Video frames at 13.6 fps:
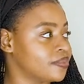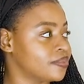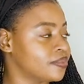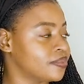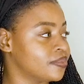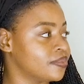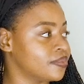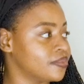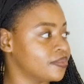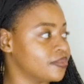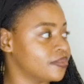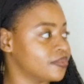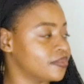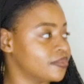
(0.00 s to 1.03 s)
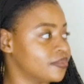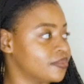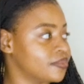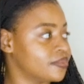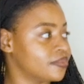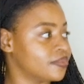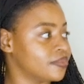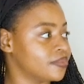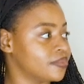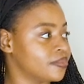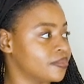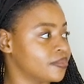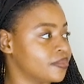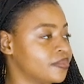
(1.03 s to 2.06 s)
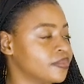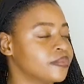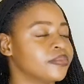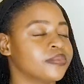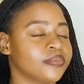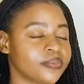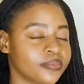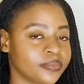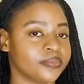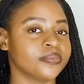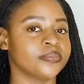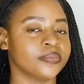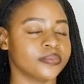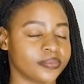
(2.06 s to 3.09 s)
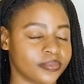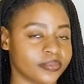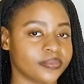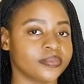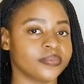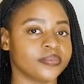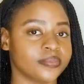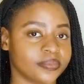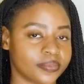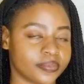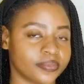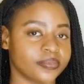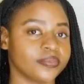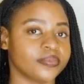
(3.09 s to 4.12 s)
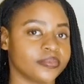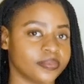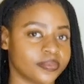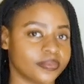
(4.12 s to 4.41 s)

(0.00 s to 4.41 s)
[no speech]